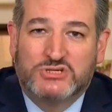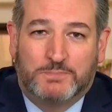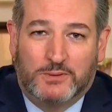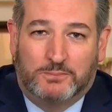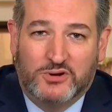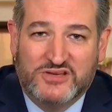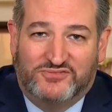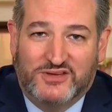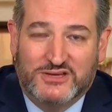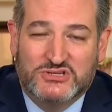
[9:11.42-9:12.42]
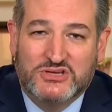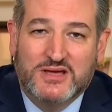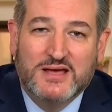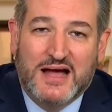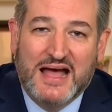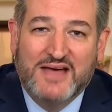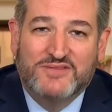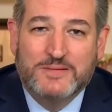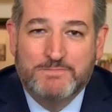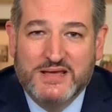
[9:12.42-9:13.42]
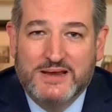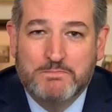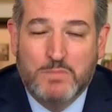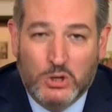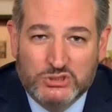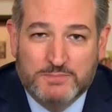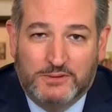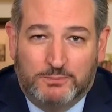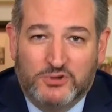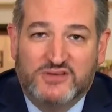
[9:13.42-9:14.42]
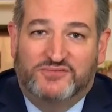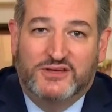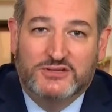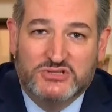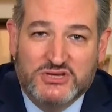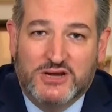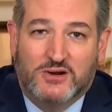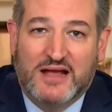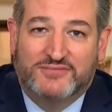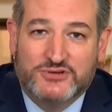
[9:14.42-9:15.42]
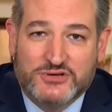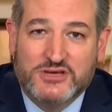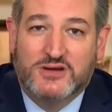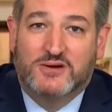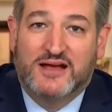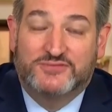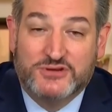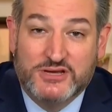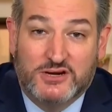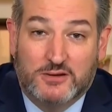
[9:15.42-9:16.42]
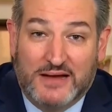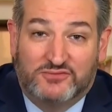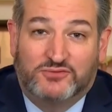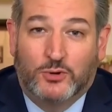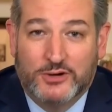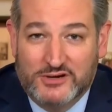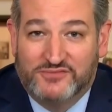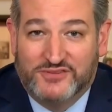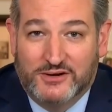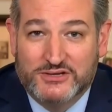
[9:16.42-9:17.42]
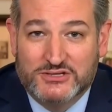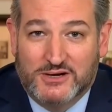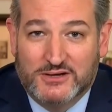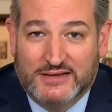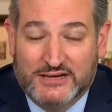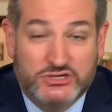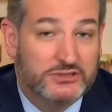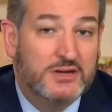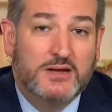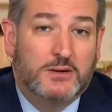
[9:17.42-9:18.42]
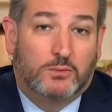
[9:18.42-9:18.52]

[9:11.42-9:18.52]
multiple briefings. I have been in multiple briefings year after year after year about foreign interference in our election.